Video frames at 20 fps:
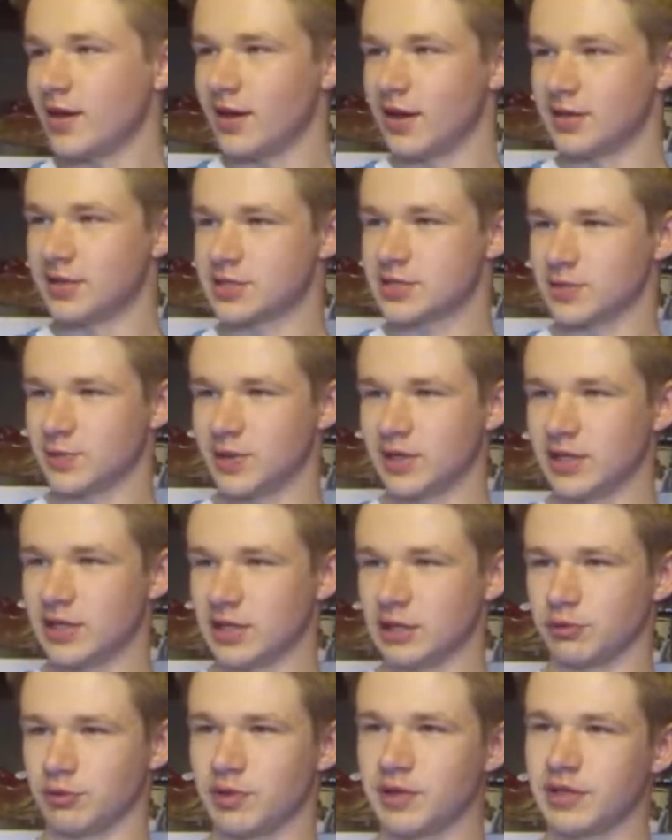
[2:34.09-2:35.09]
and just we
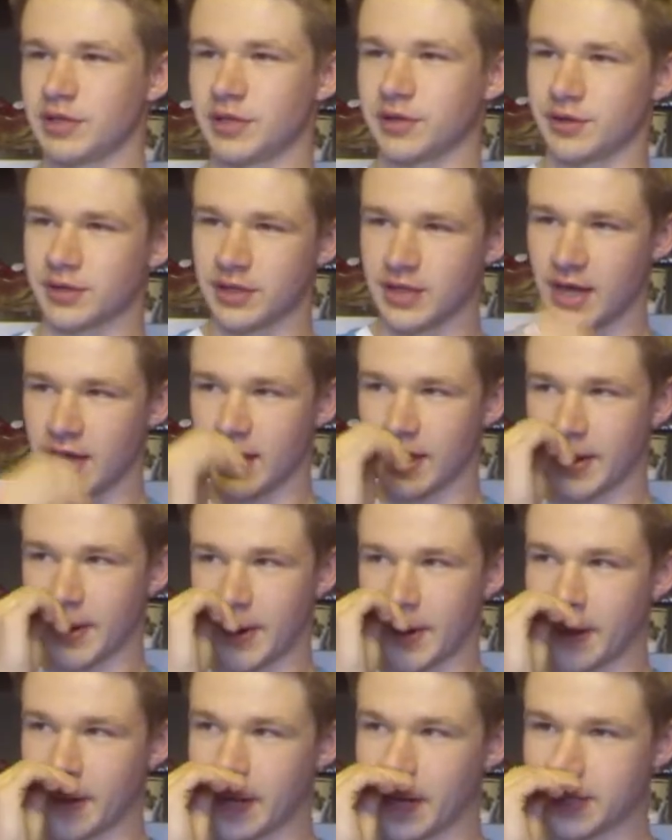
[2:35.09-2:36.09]
really learned a
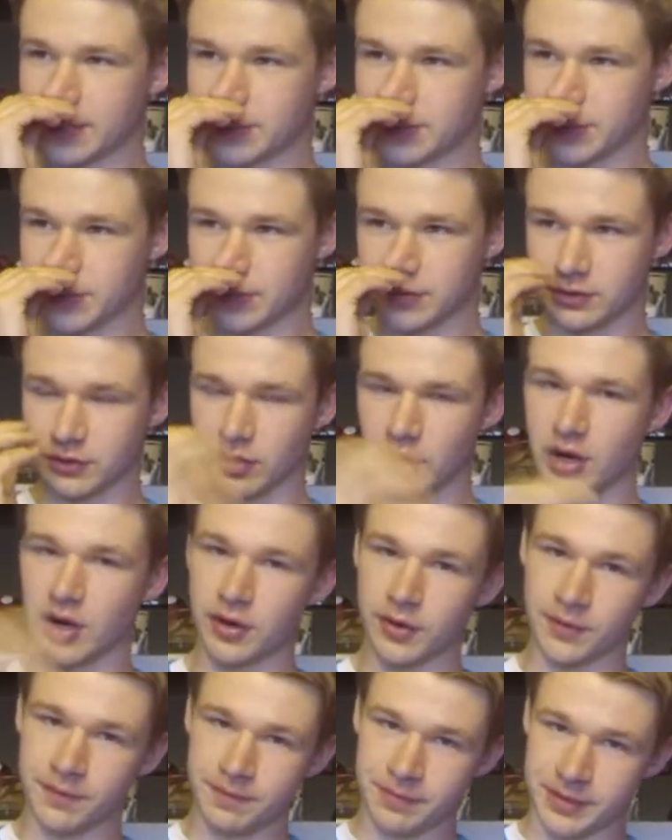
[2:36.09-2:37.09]
lot on how to
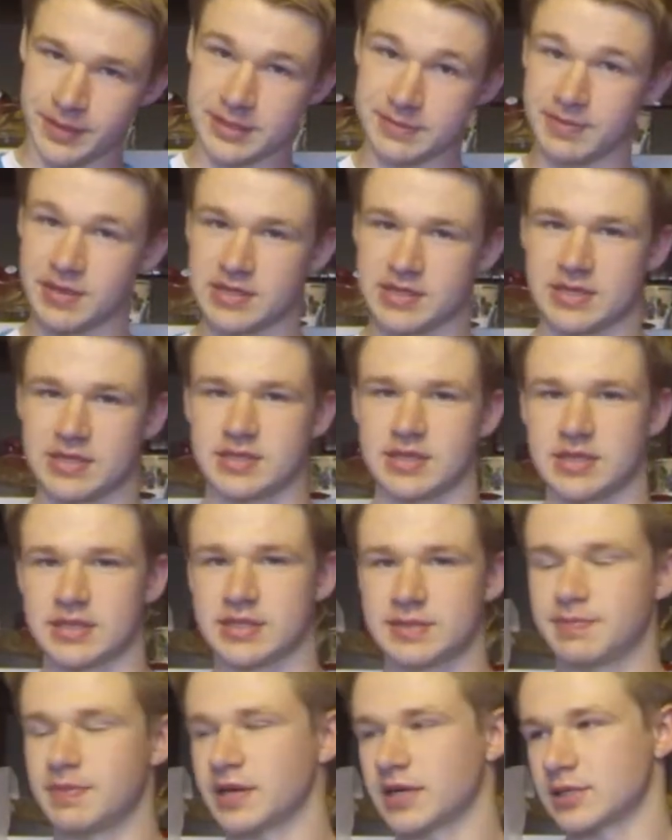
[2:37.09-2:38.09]
grow this business
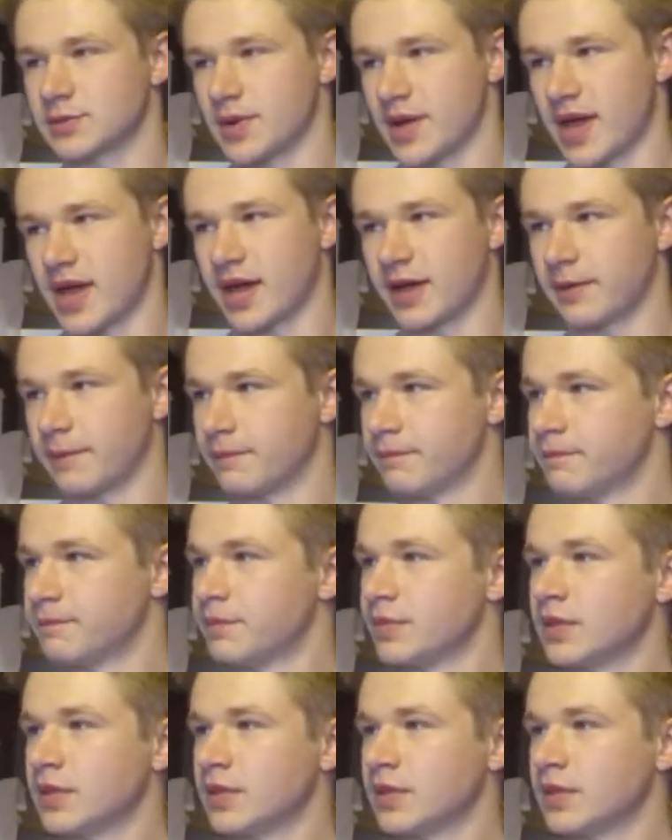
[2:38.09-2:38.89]
as big as we can.